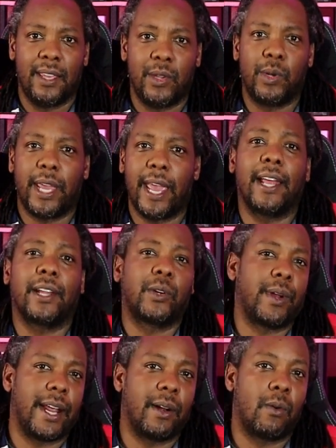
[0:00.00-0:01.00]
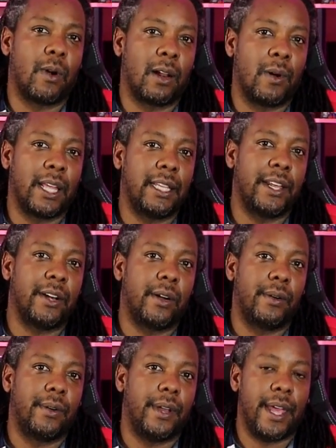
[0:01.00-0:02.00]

you can create a runaway leader,